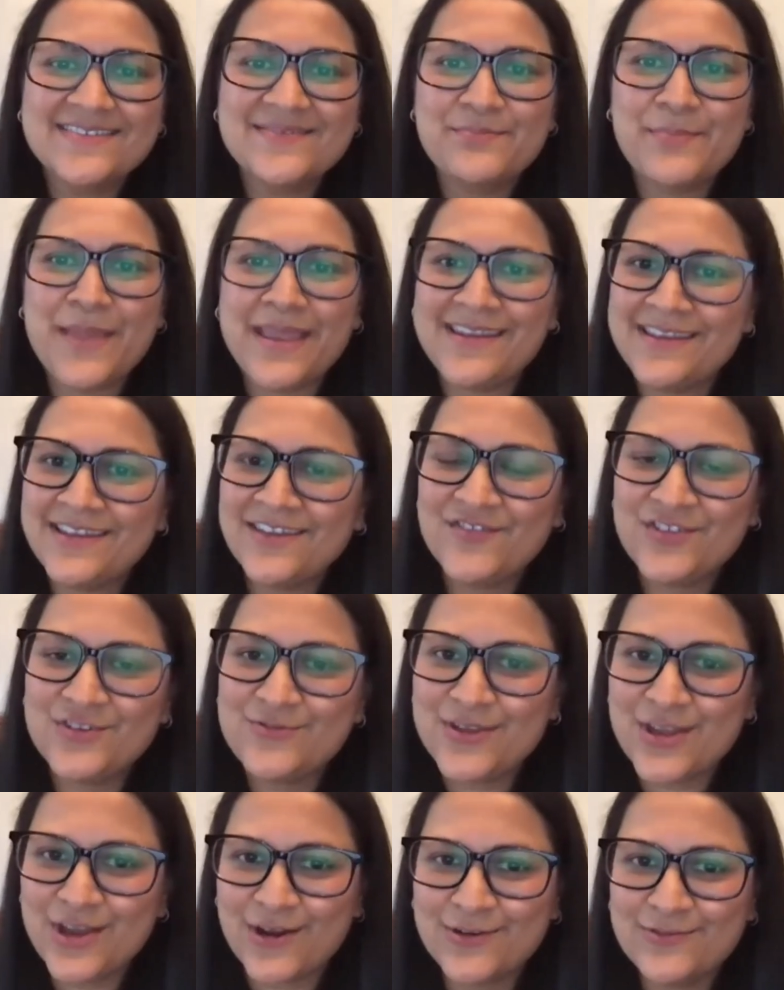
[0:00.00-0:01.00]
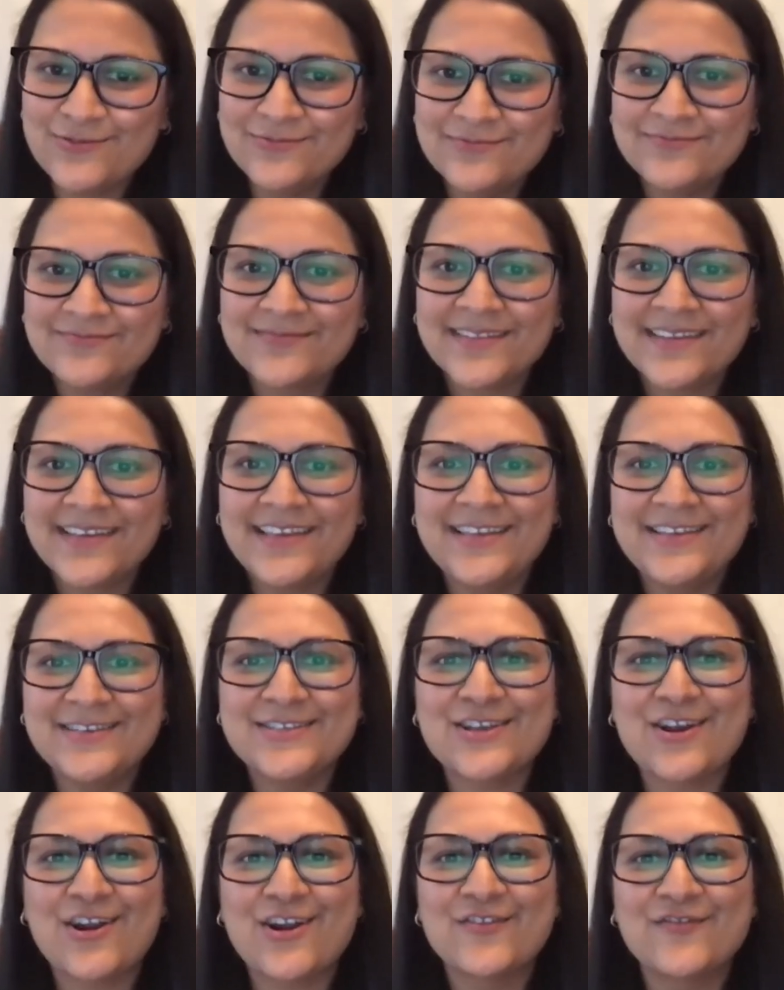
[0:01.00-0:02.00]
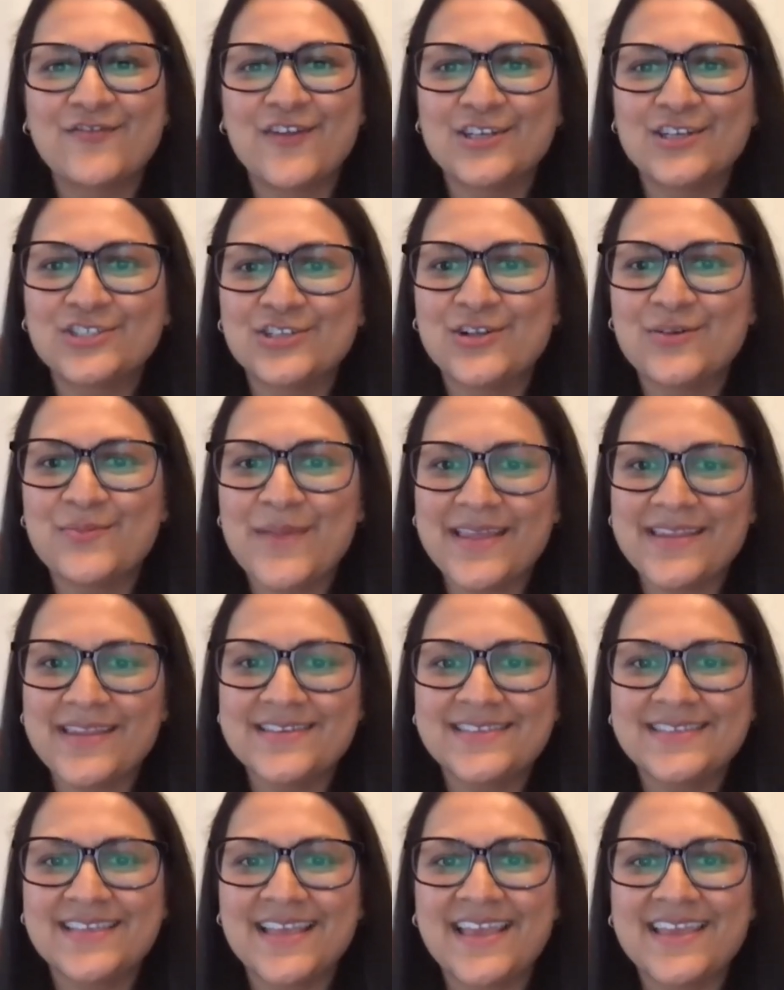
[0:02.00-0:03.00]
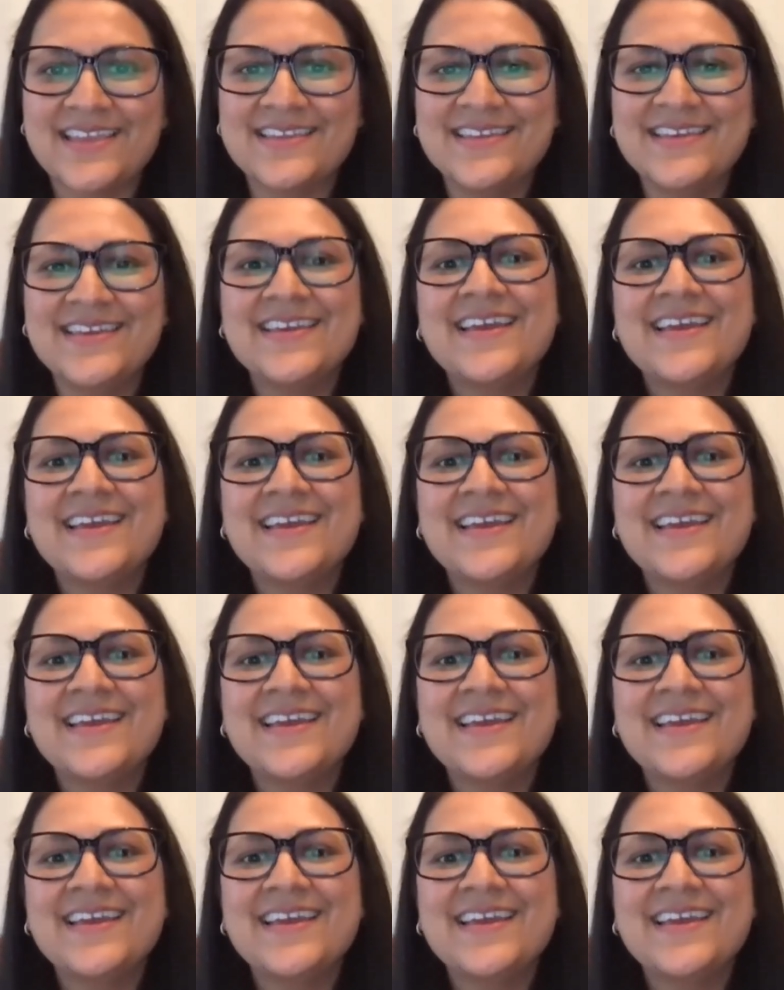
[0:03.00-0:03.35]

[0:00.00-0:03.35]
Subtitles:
many of you know, he's our functional medicine